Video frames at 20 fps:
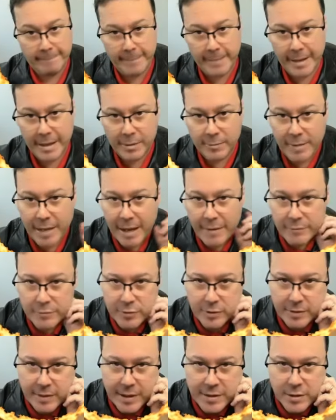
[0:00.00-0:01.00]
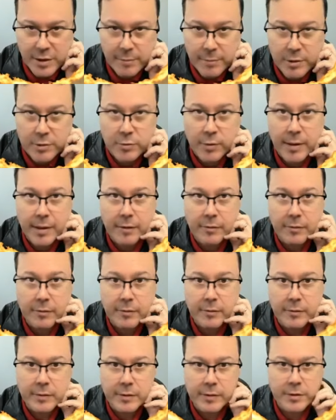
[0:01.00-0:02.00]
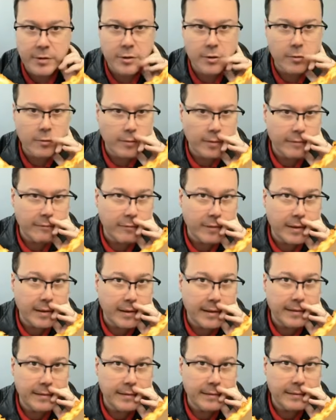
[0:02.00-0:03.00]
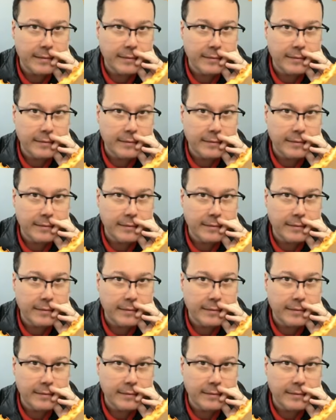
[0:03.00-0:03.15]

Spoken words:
And we have Strategic Betrayal on turn 2 if we need.